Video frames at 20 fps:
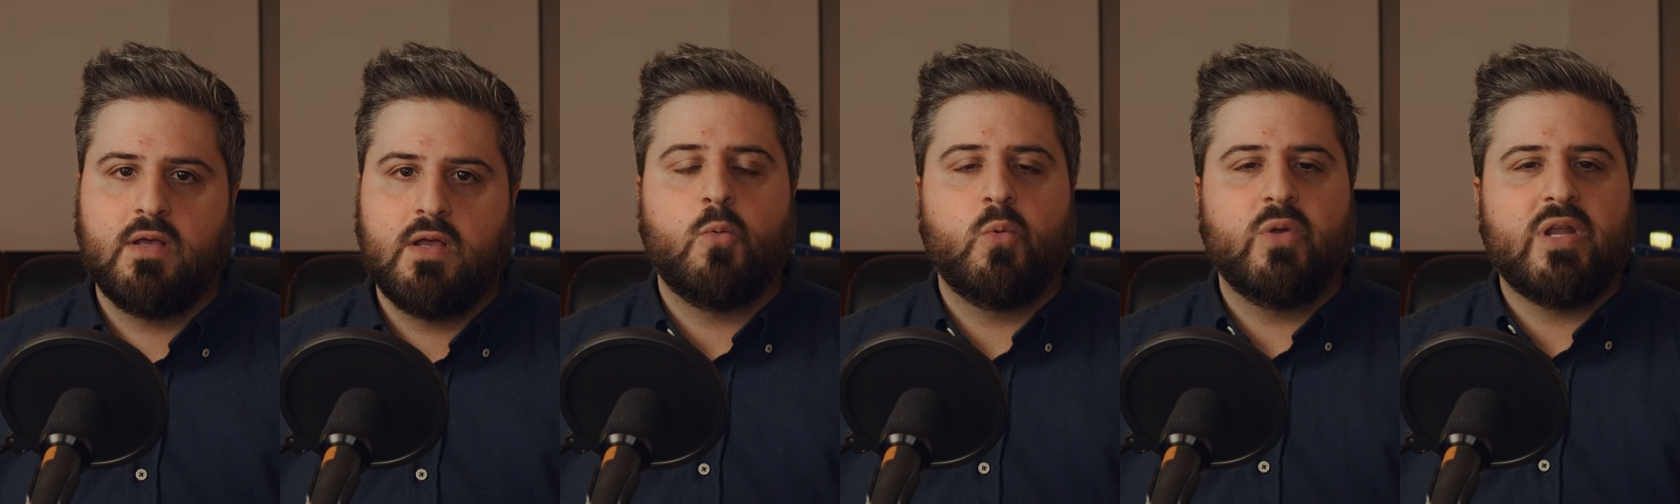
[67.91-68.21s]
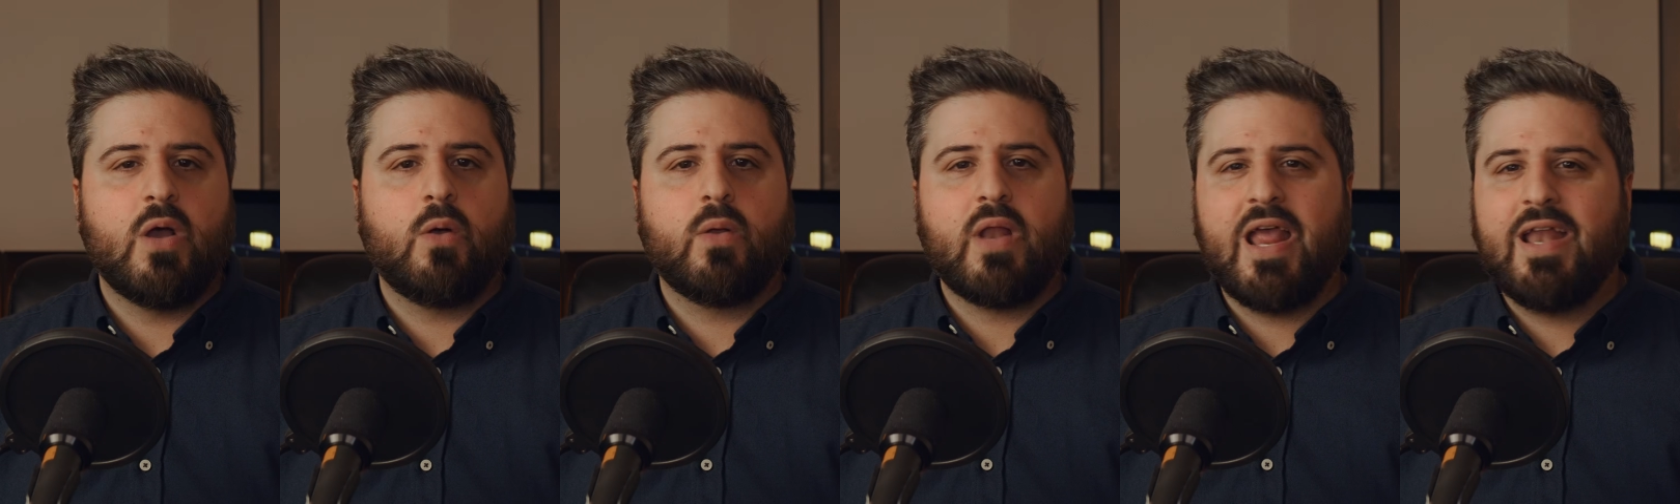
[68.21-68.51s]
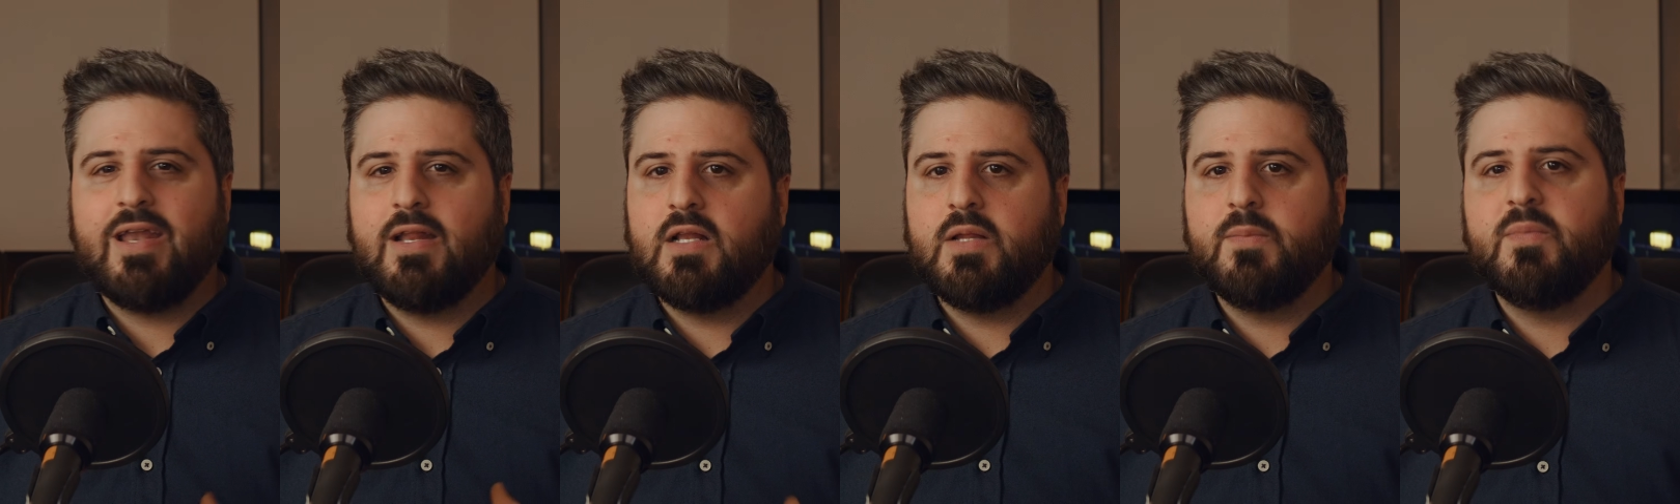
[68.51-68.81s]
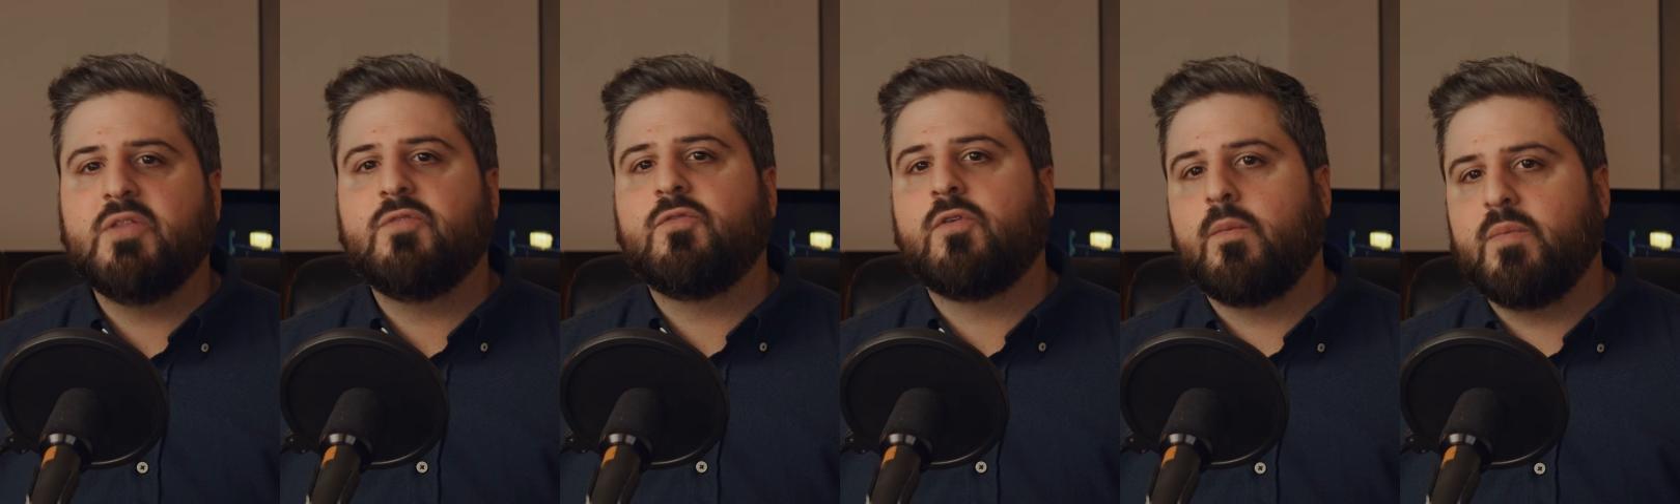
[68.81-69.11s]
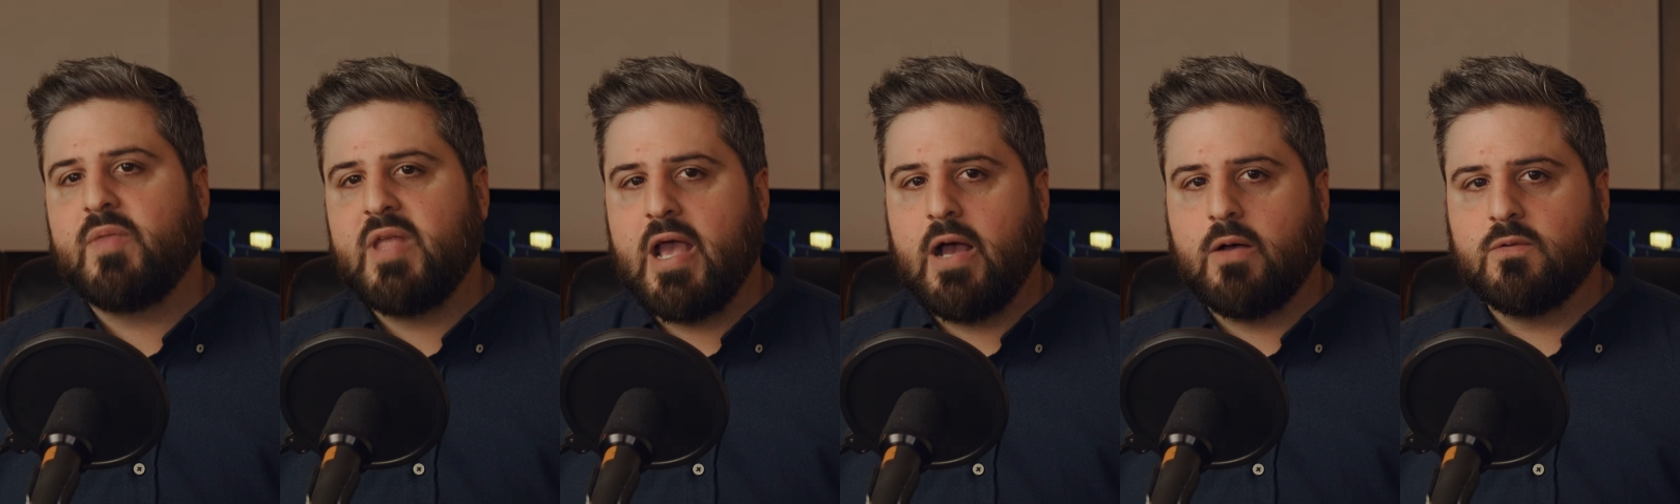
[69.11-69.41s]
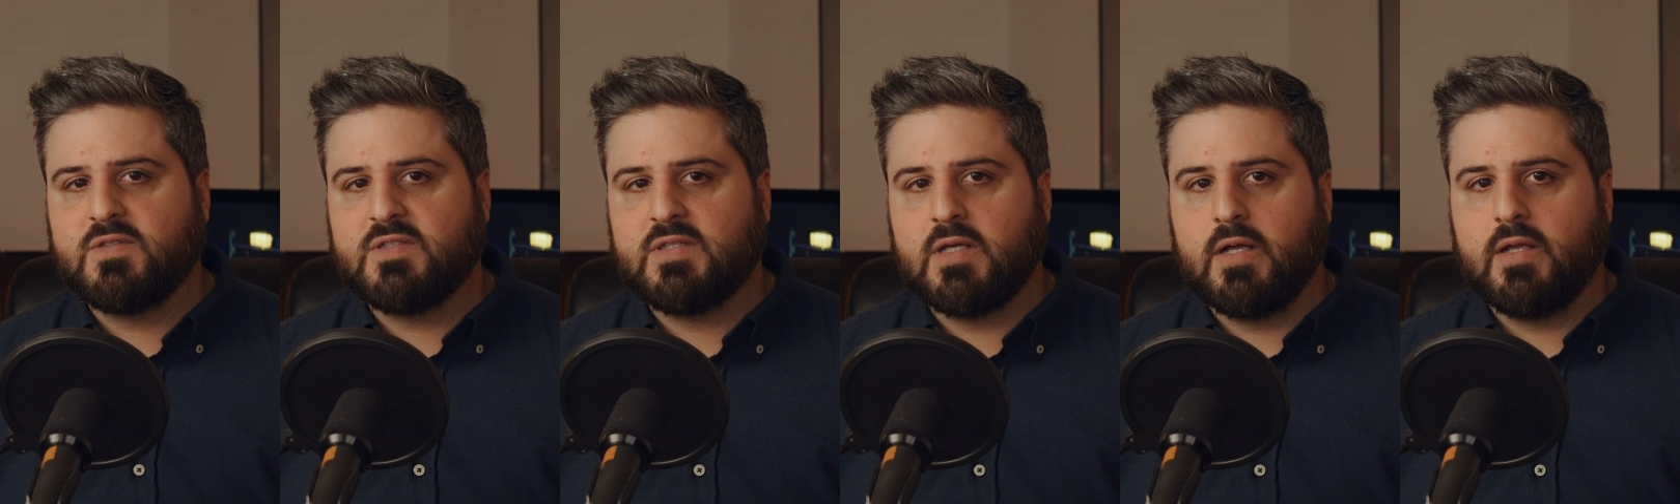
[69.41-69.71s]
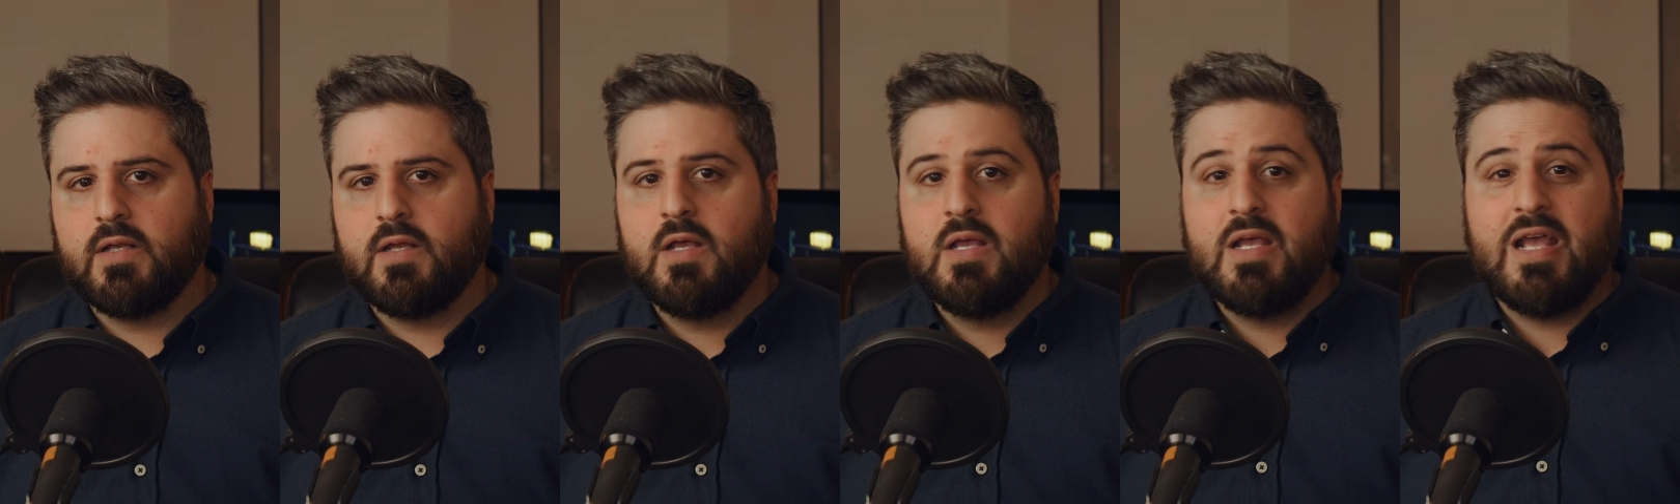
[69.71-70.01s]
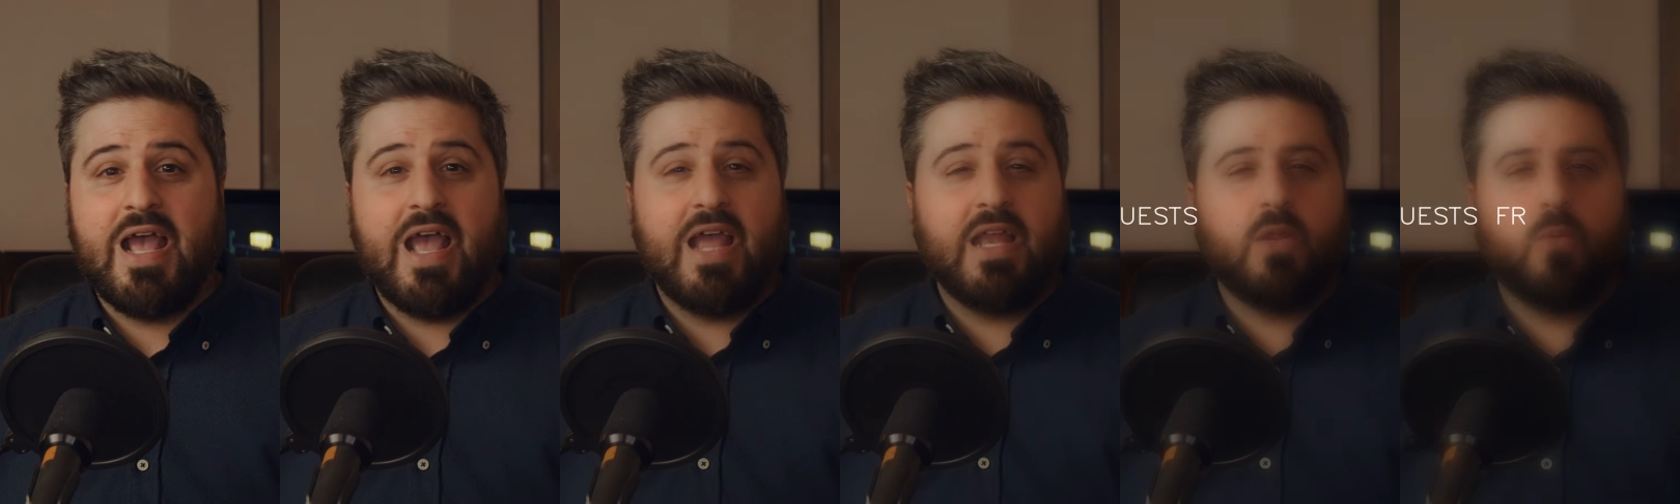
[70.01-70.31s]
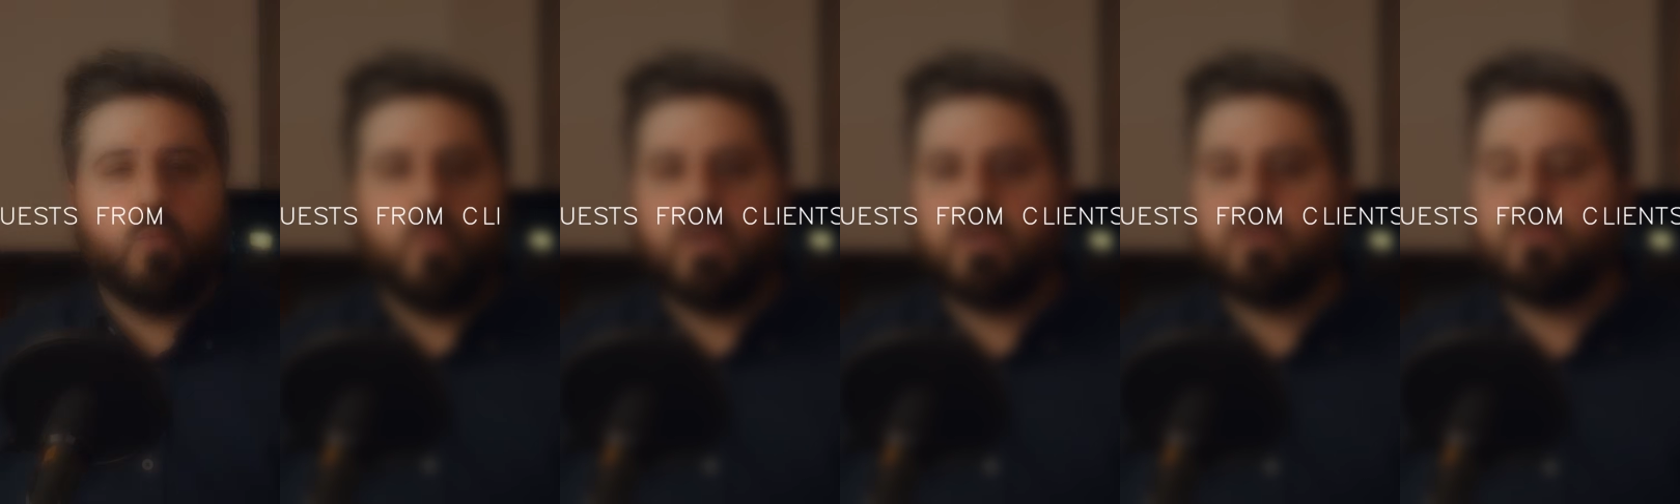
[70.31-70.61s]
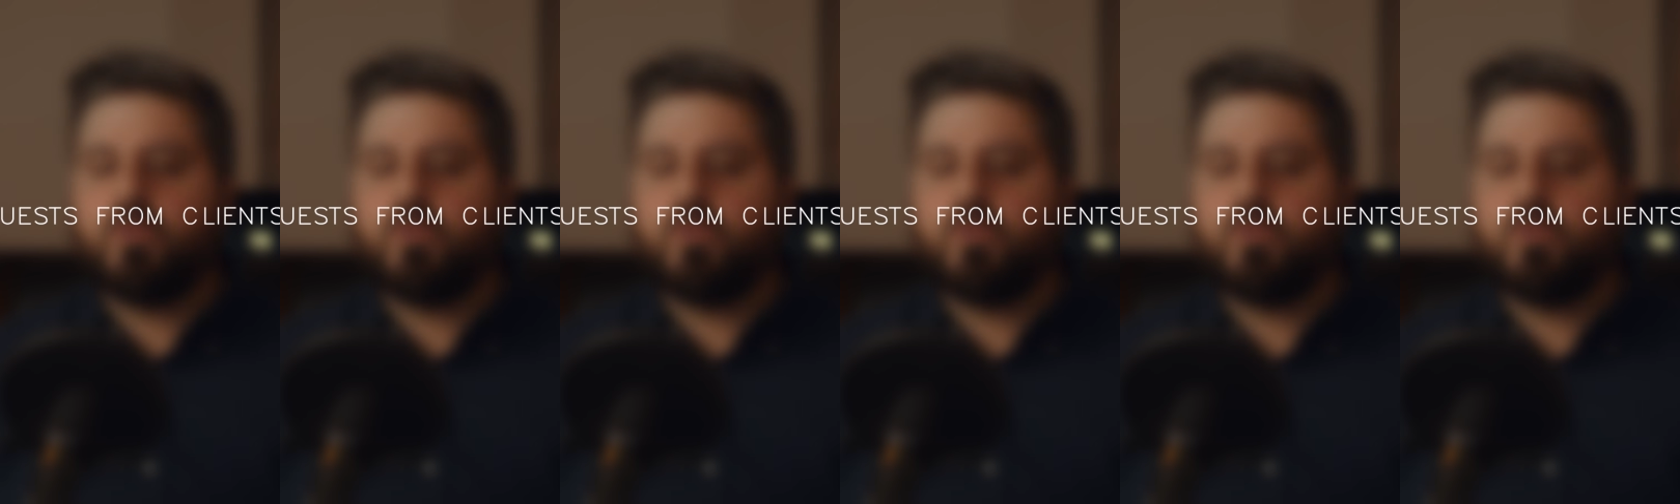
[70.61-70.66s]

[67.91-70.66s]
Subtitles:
without any limit from the outside, any weird